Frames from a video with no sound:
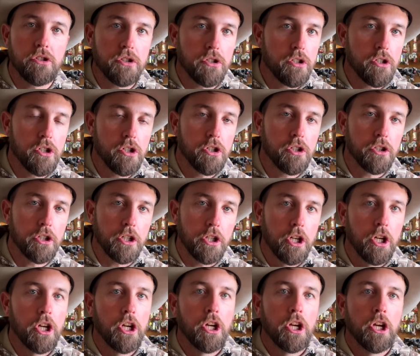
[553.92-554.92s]
hook.
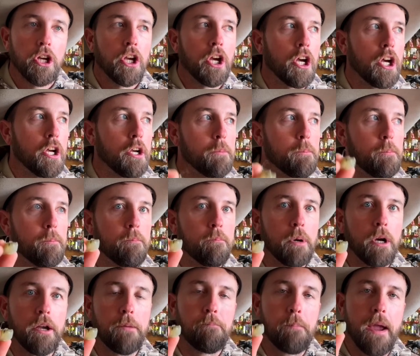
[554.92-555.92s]

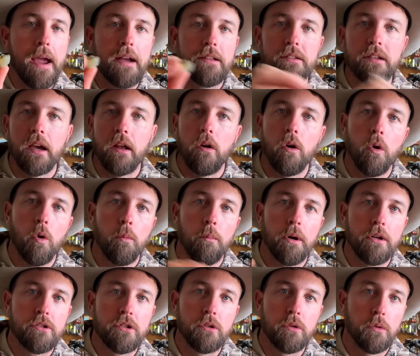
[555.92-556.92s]
But Matt's got a whole
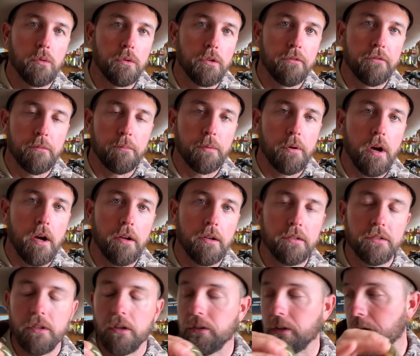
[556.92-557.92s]
bunch of cool different
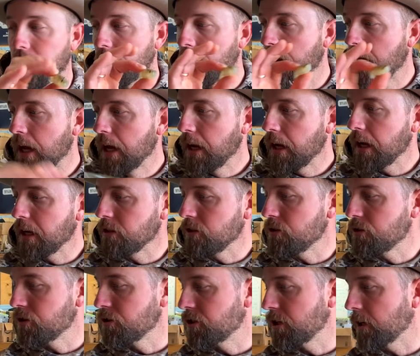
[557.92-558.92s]
products on there, and you
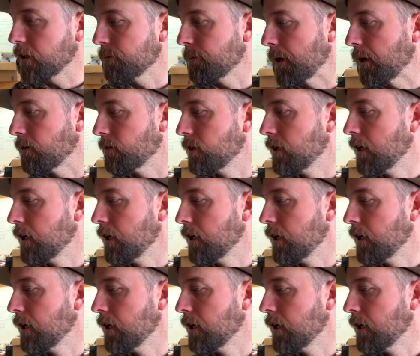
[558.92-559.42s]
should check them out.